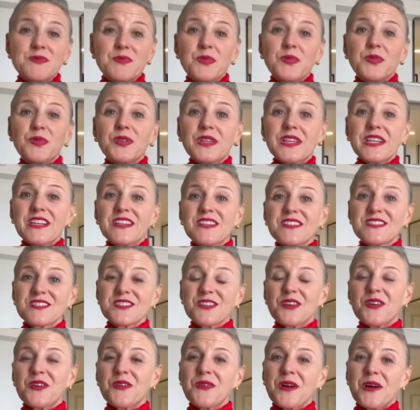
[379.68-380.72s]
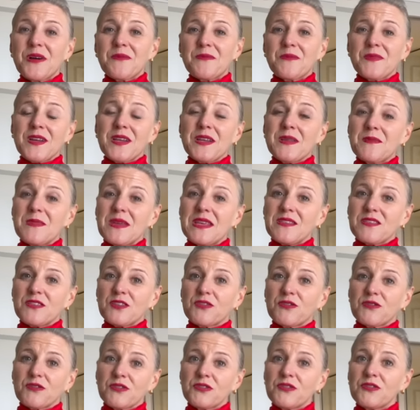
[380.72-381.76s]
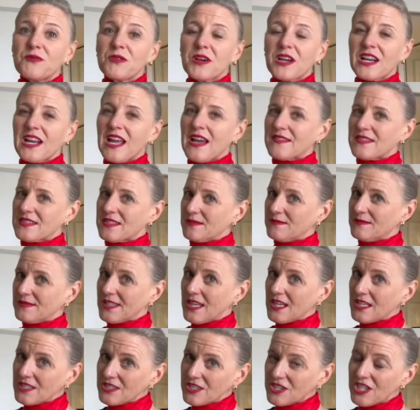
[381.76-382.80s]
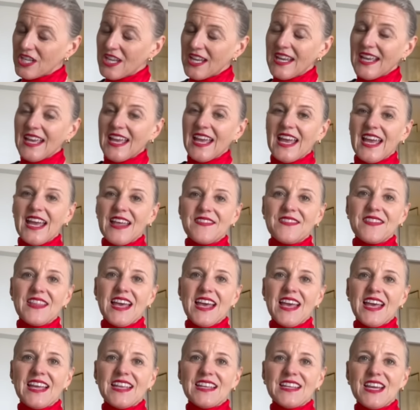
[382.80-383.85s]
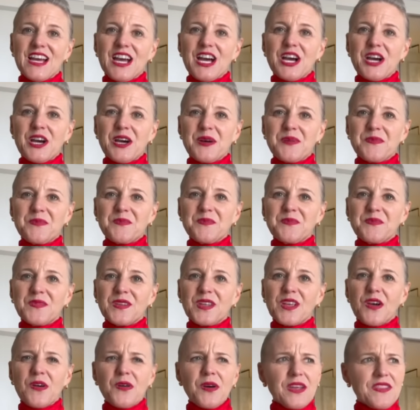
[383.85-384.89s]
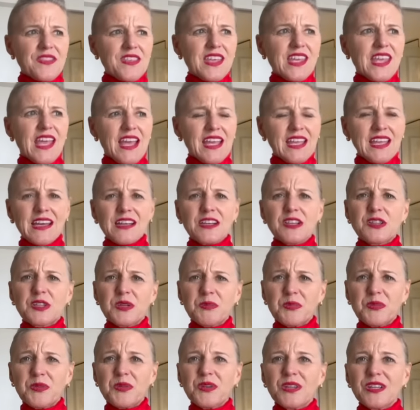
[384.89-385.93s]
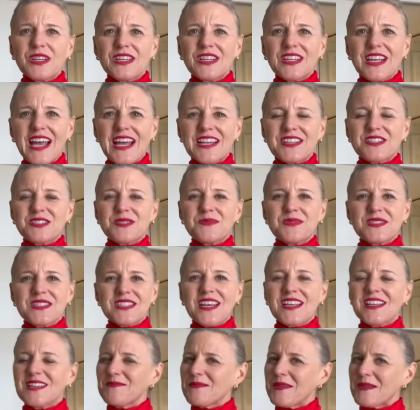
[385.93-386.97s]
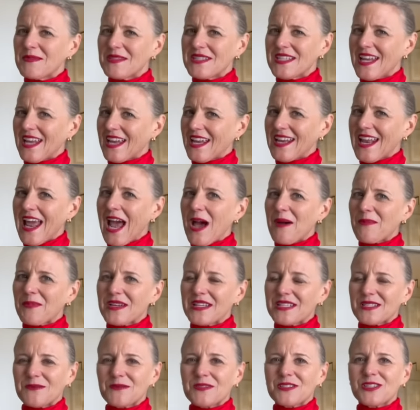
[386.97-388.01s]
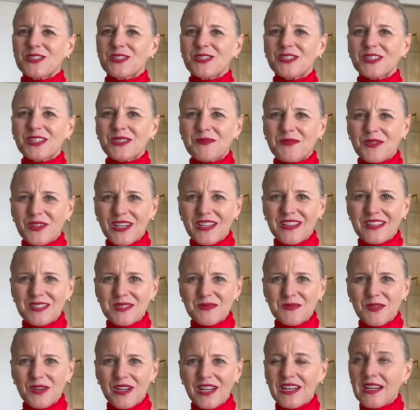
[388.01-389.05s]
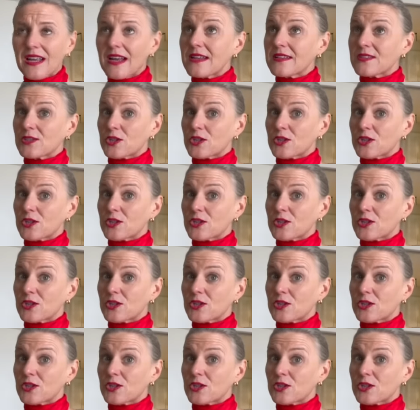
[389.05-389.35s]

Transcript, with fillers: pool here. So I'm gonna meet the crew. We're gonna have some lunch and then go, I think, hang out at the pool and catch some sun and maybe take a nap because it was an early morning this morning. Not as